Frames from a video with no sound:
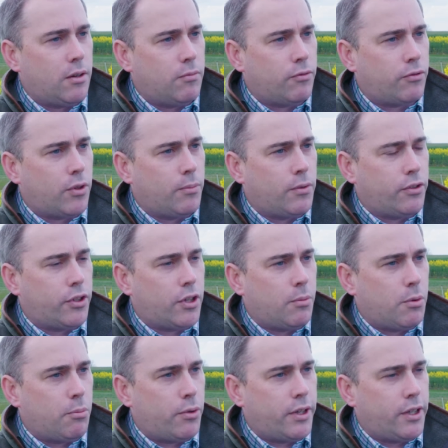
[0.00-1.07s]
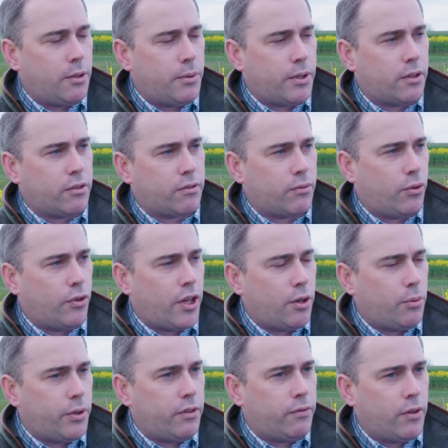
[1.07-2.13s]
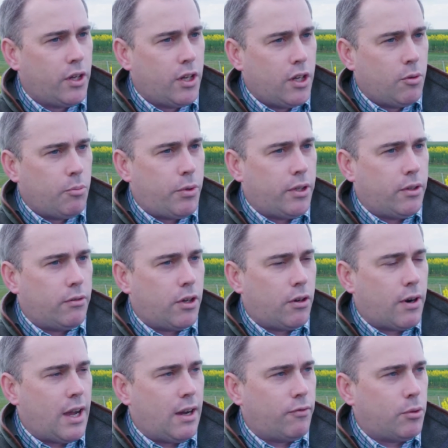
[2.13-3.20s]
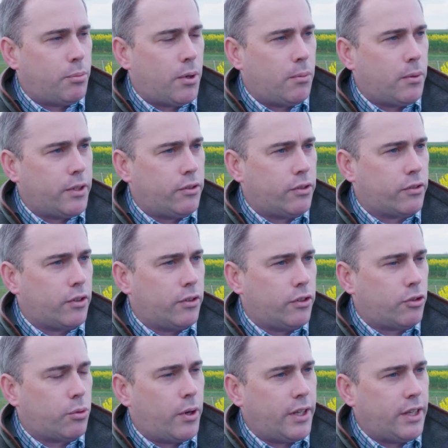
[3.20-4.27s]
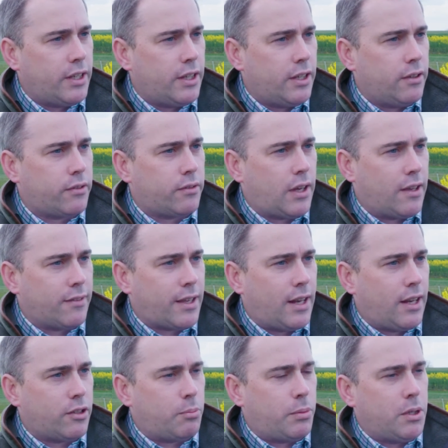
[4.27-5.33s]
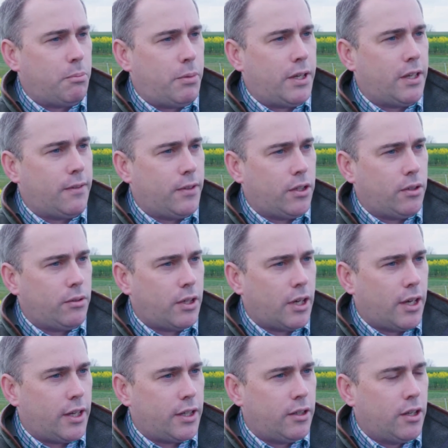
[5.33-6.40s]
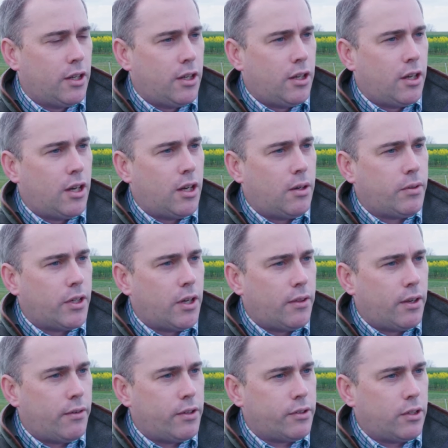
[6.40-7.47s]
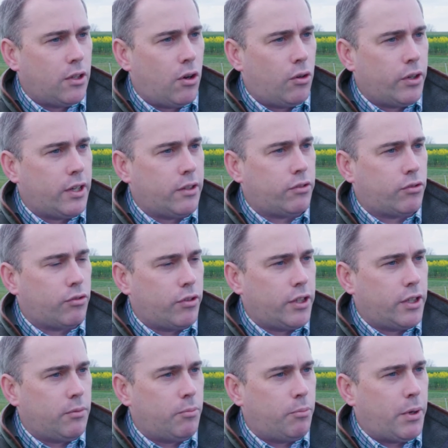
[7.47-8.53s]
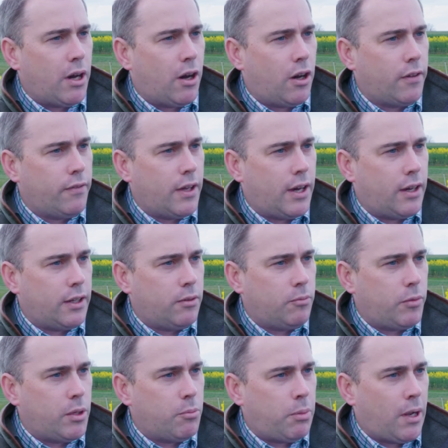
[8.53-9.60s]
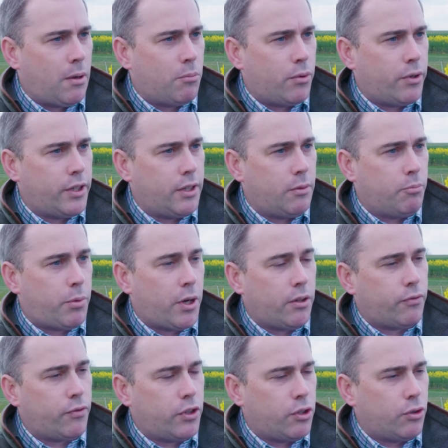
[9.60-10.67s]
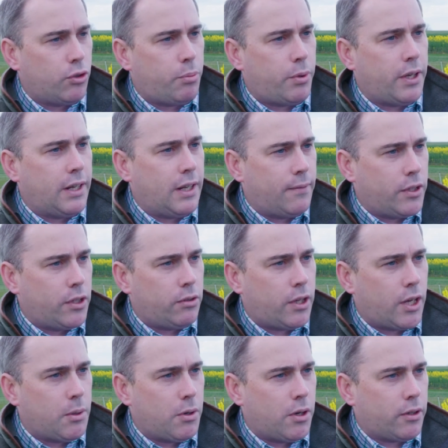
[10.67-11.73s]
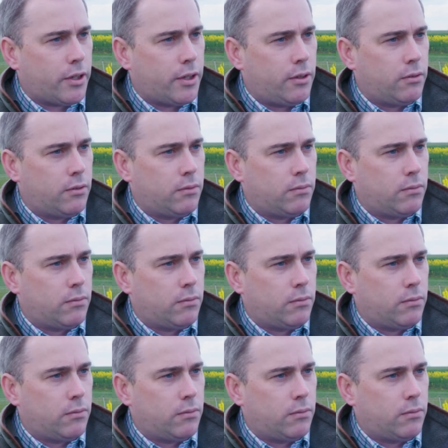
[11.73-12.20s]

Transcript: from the German breeder, because although we've been around for probably just under 20 years as LSPB in the UK, there is a long history behind that in plant breeding, both for the European and the UK market.